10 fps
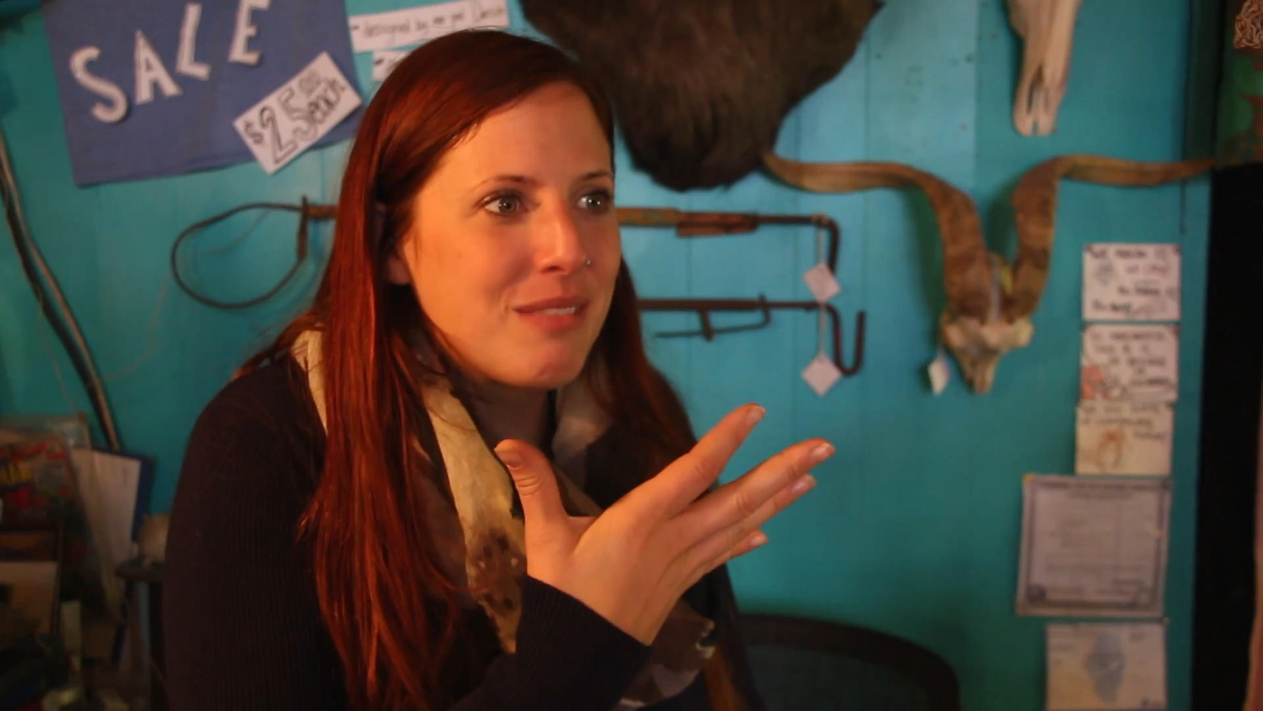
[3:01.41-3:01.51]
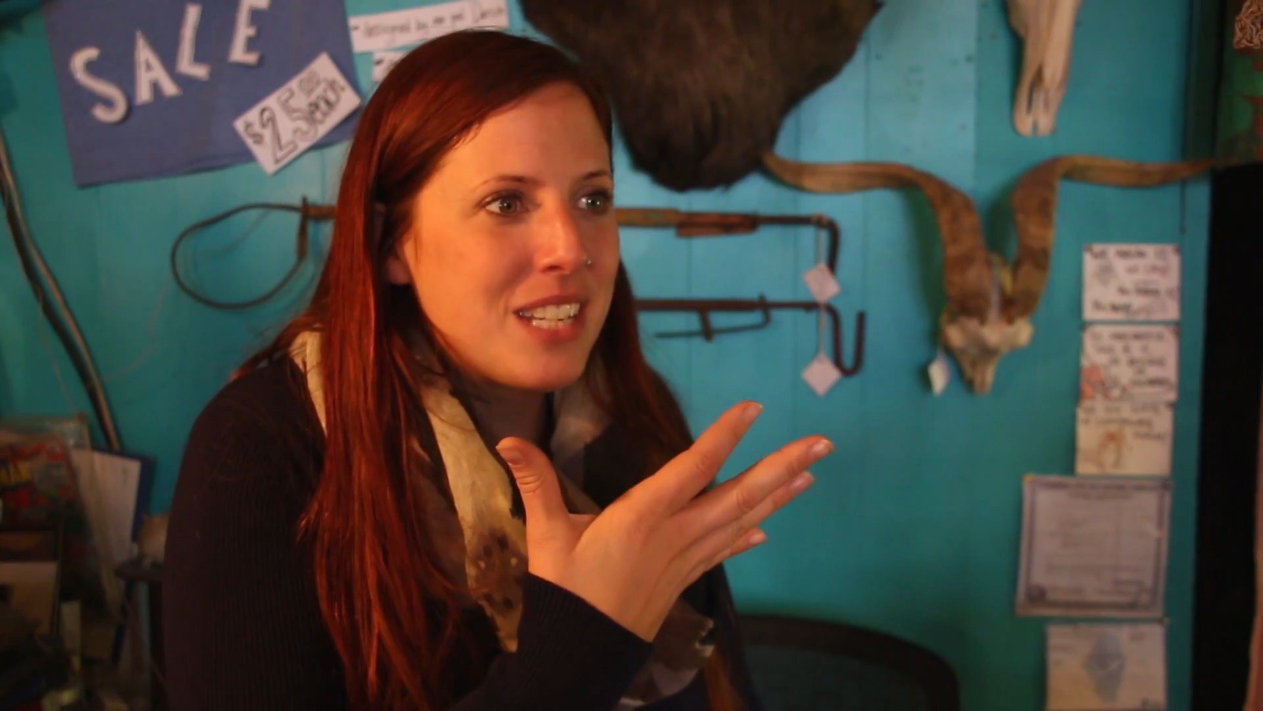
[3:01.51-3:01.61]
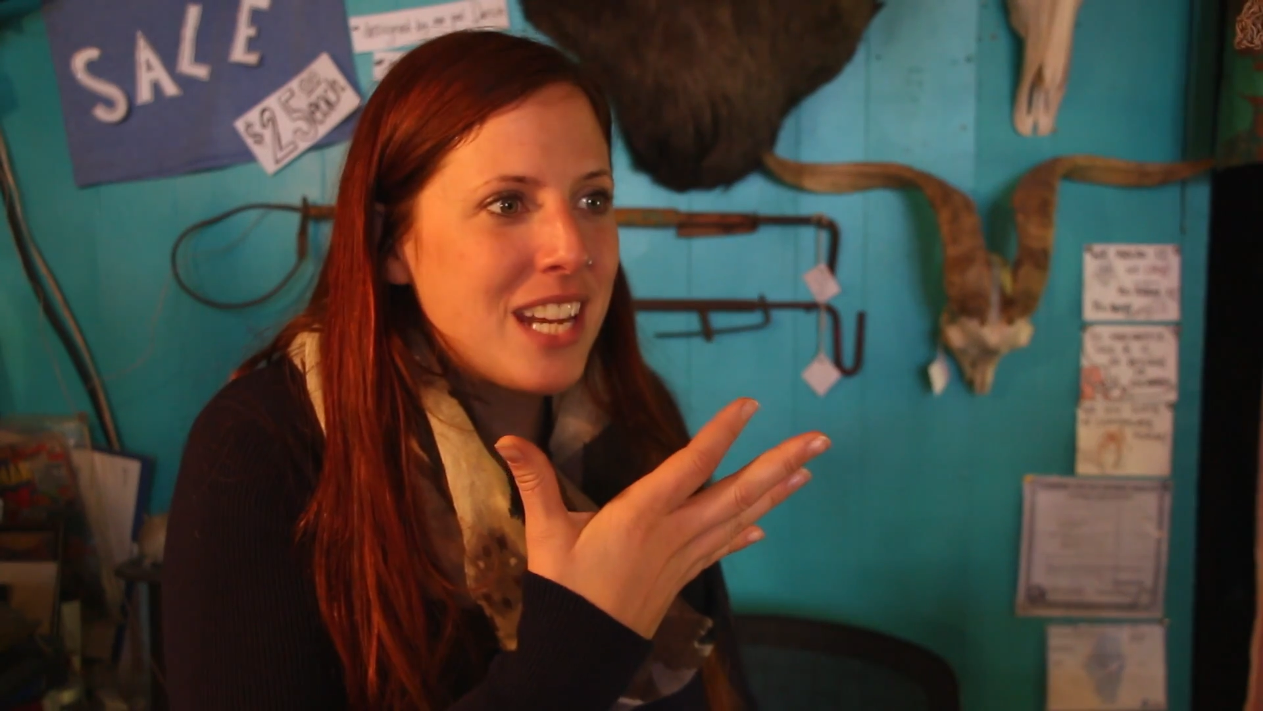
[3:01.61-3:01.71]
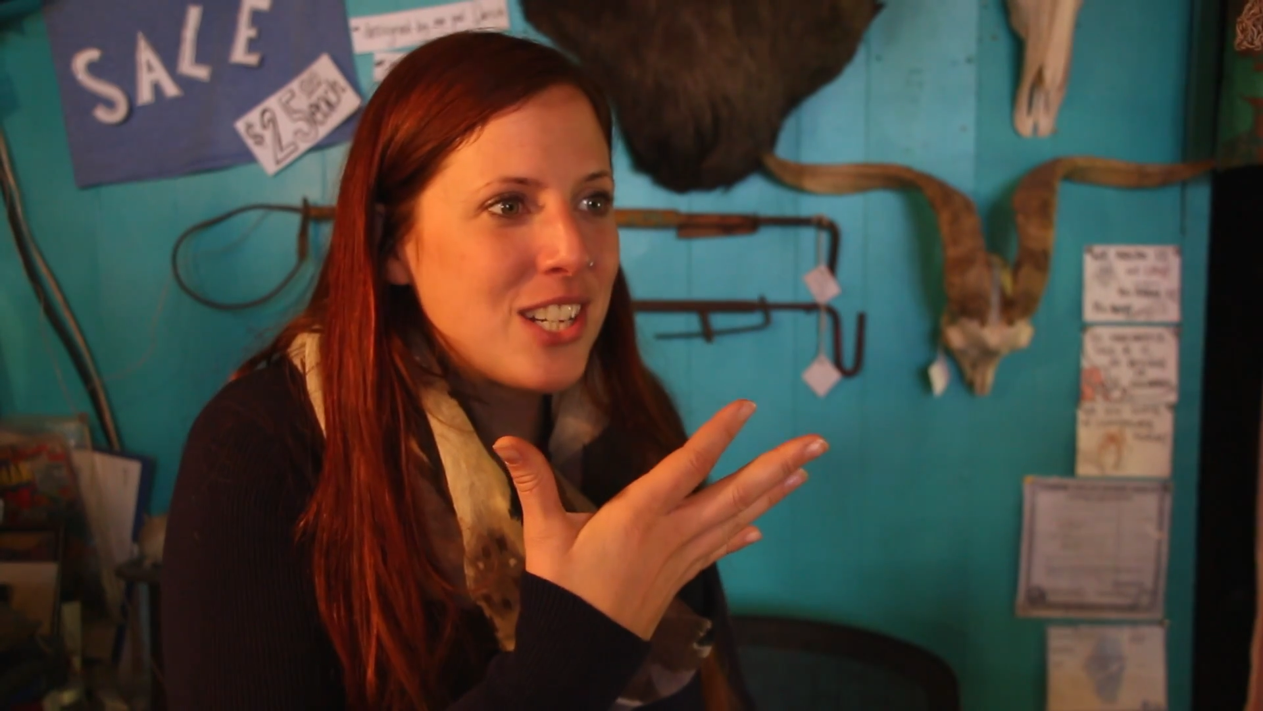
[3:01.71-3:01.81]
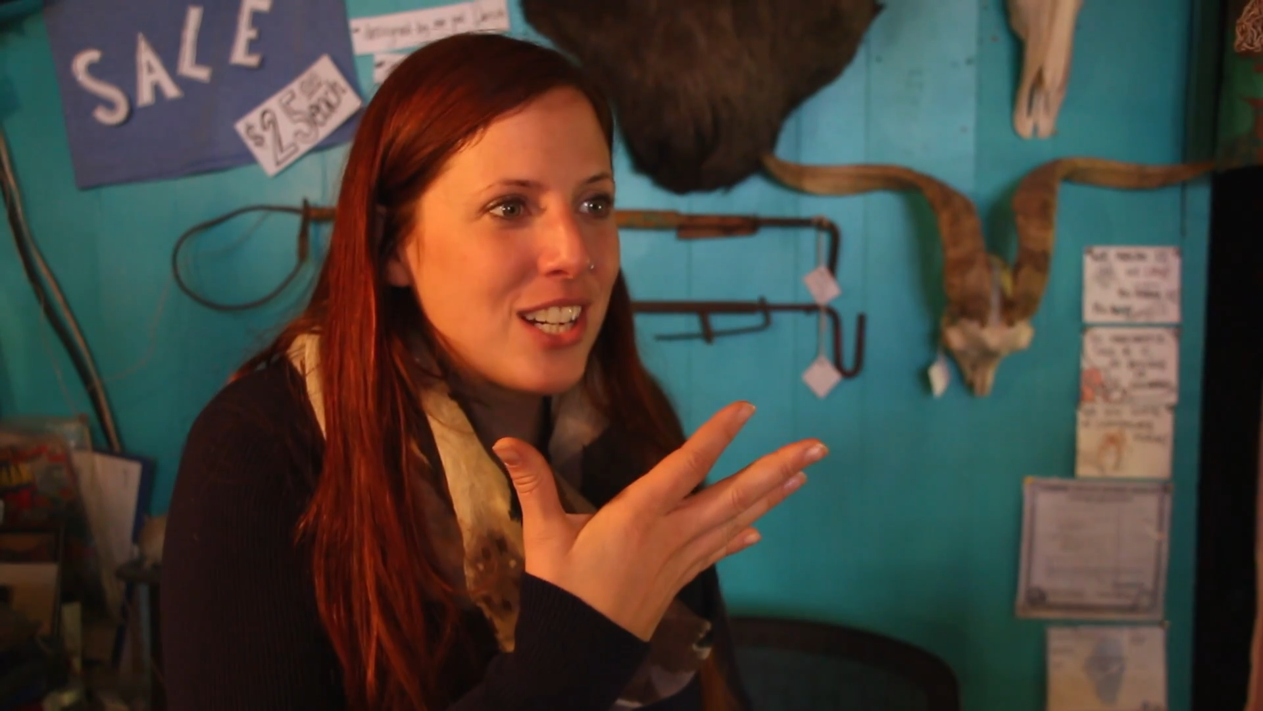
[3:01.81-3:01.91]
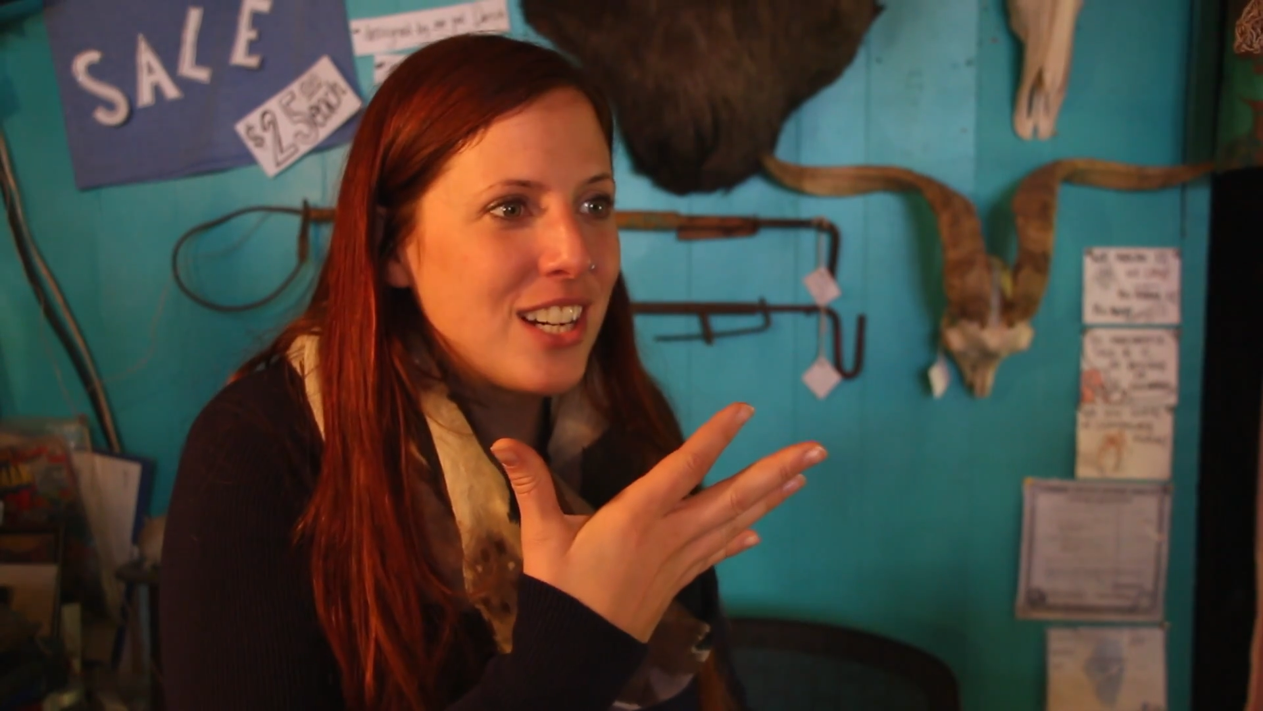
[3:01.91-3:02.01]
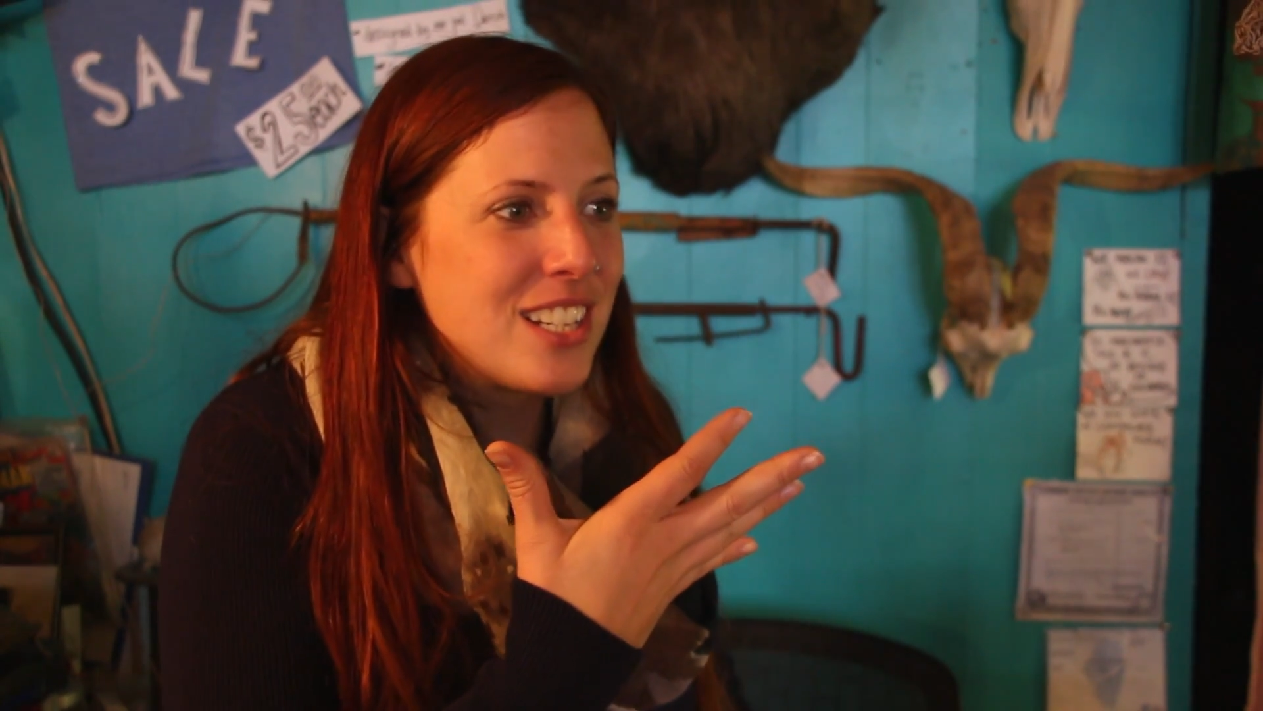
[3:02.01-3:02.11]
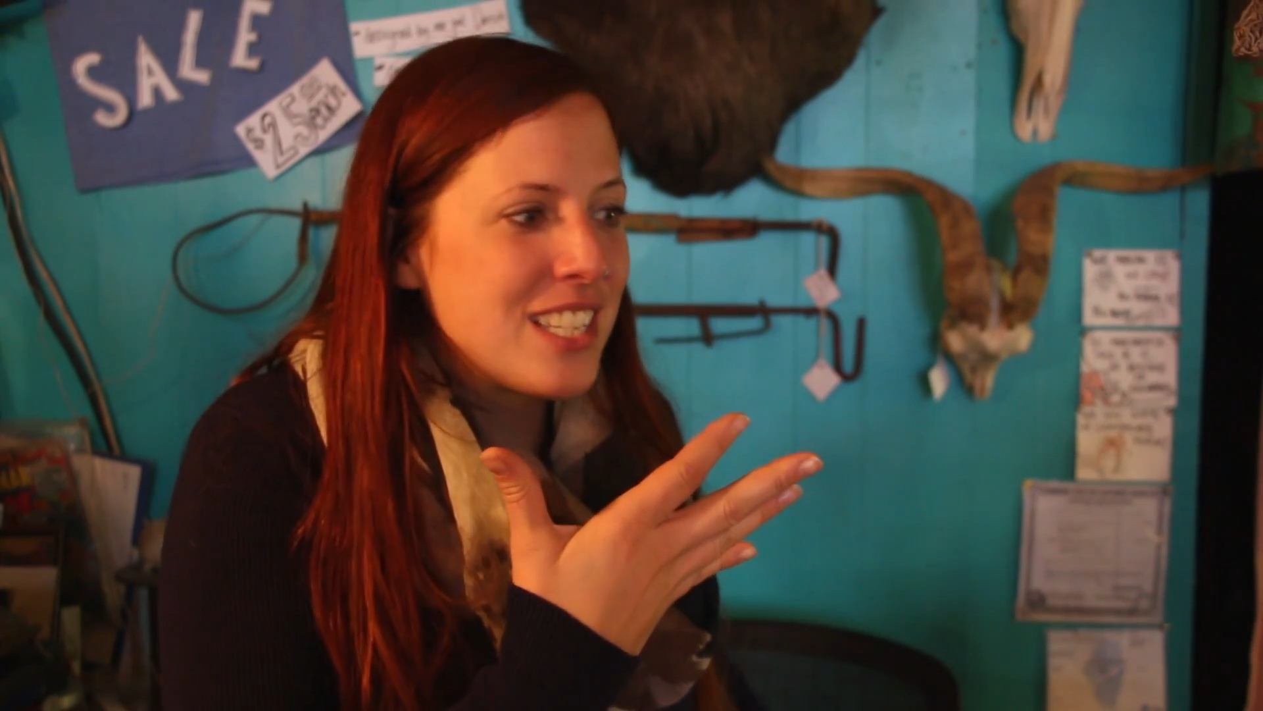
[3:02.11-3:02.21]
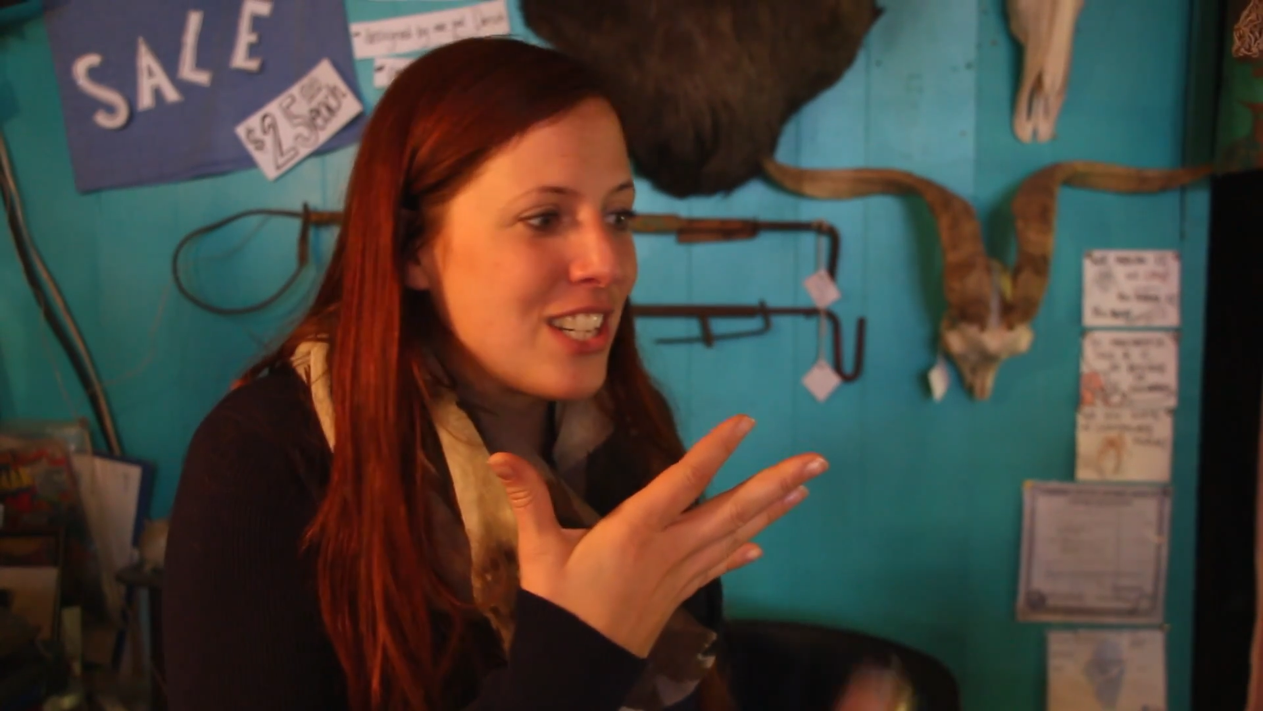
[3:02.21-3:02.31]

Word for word: of dentures